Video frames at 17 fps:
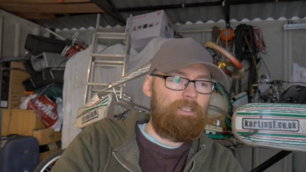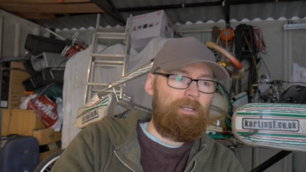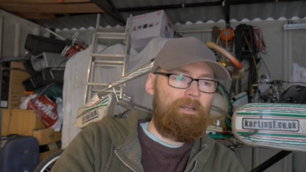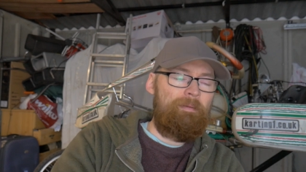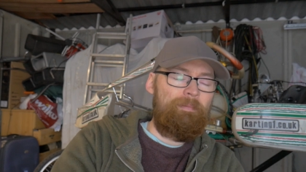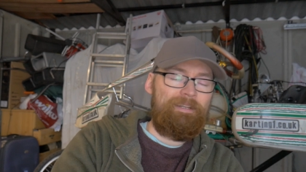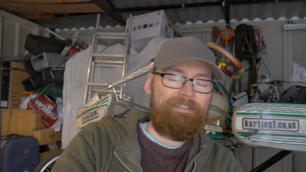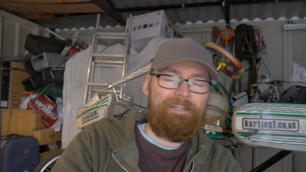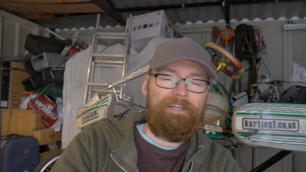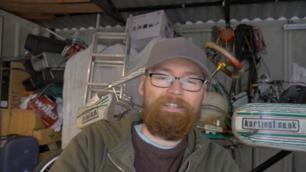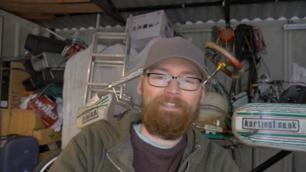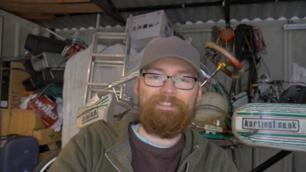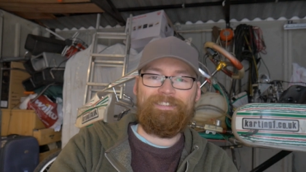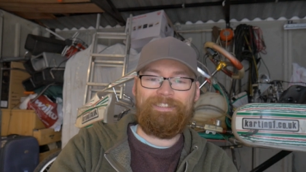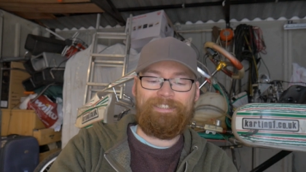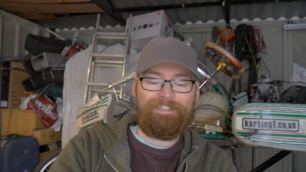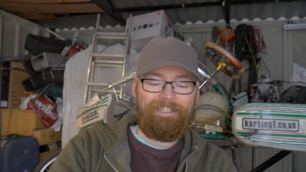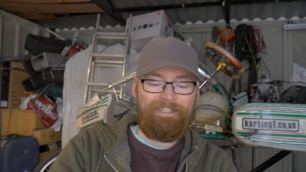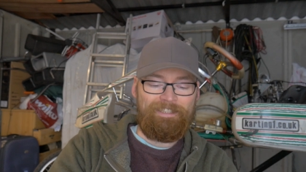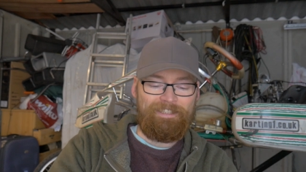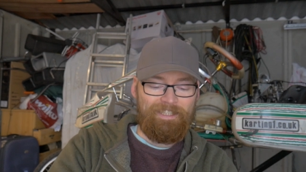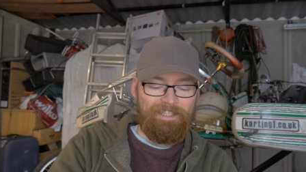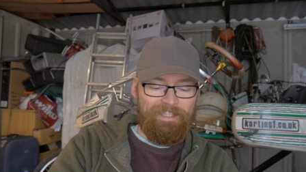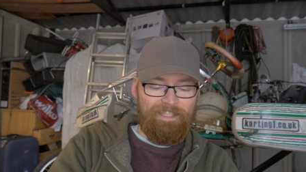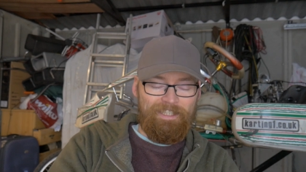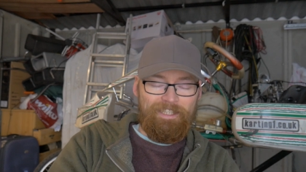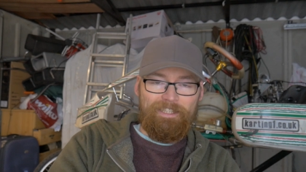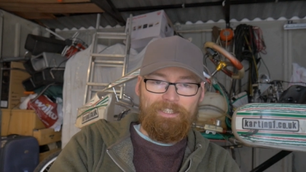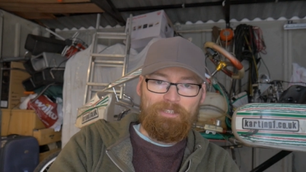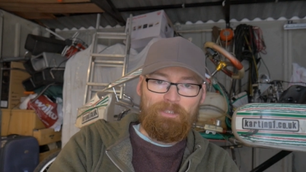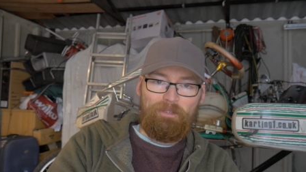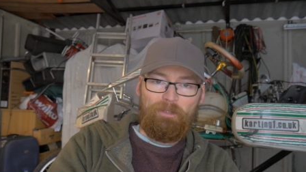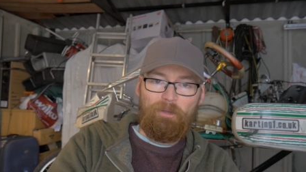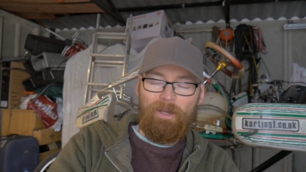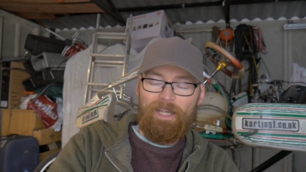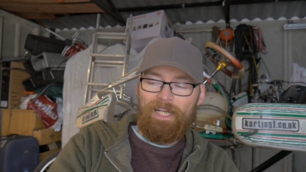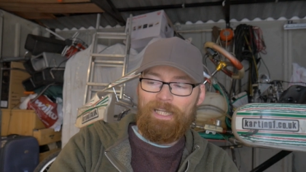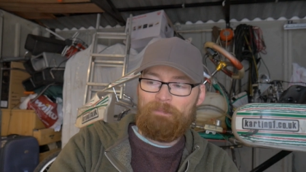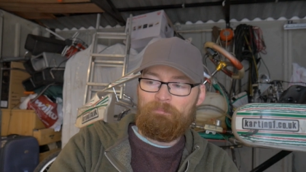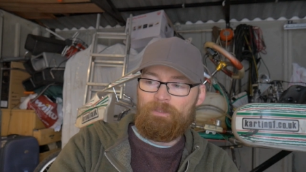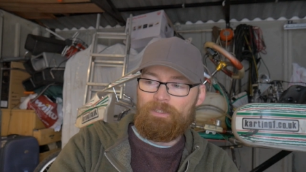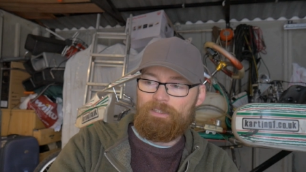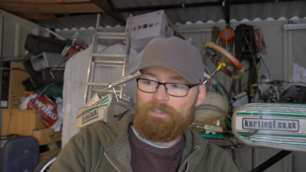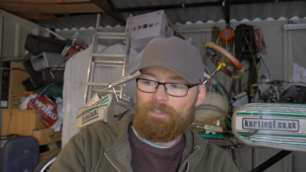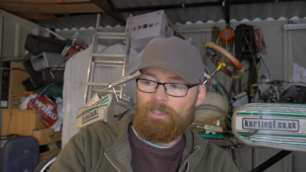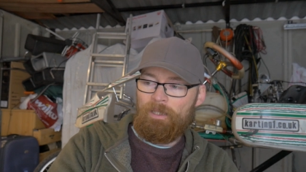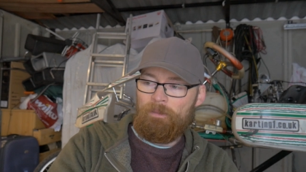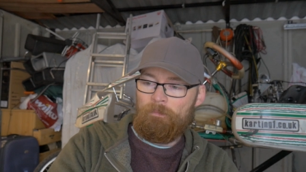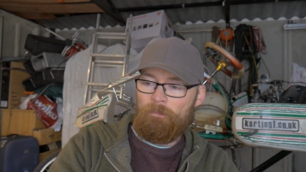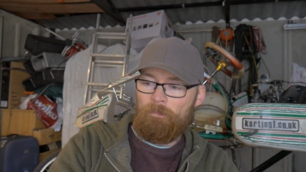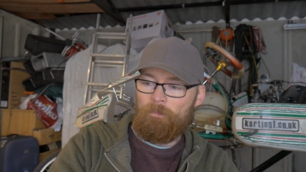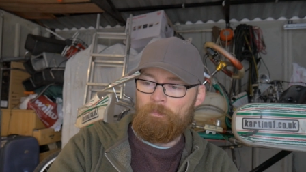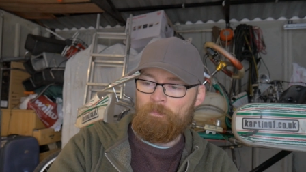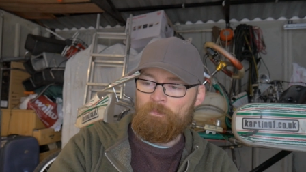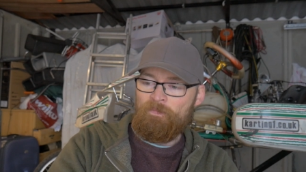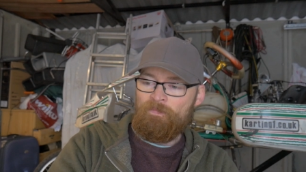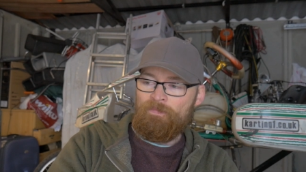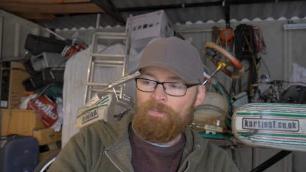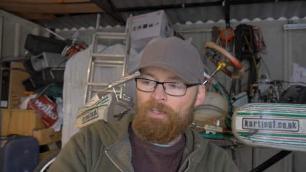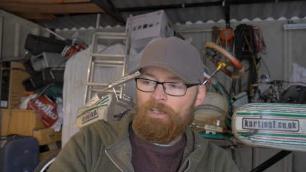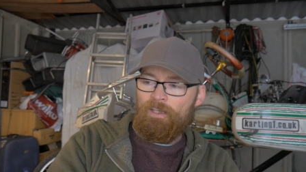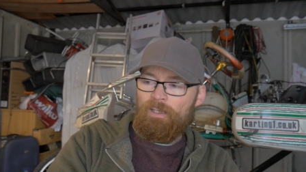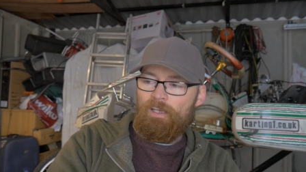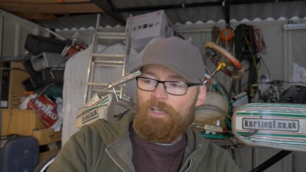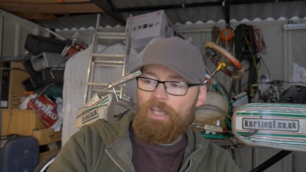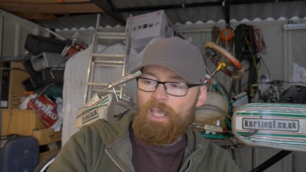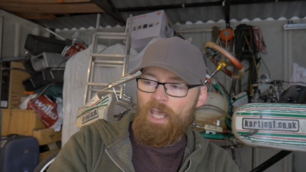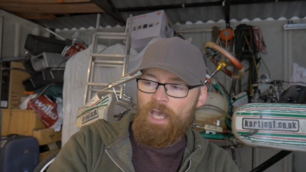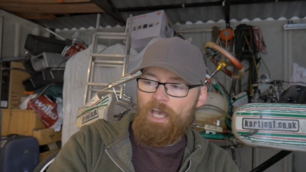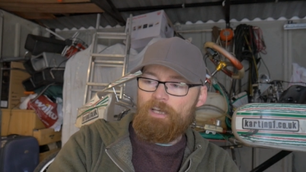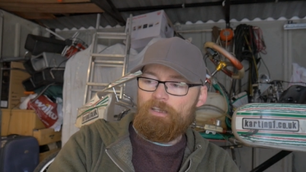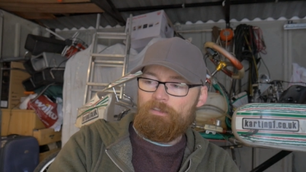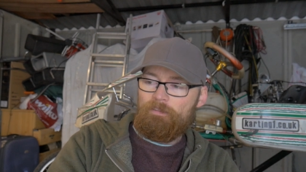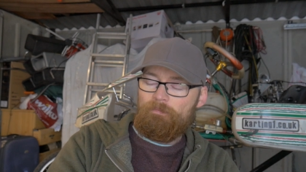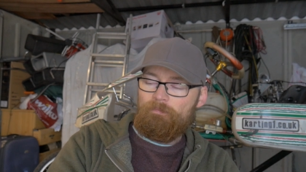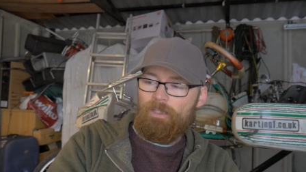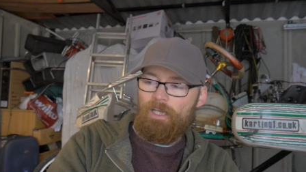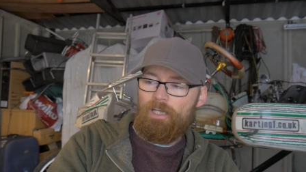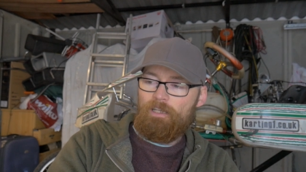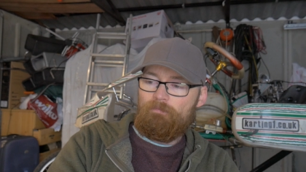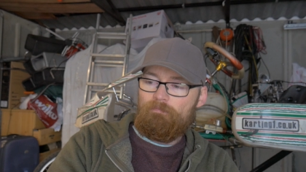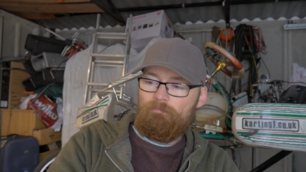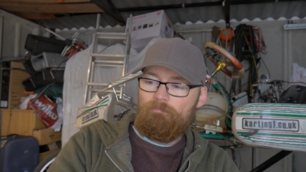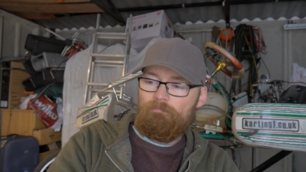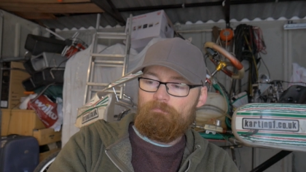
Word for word: I don't imagine anything to change too quickly, but um, yeah, yeah.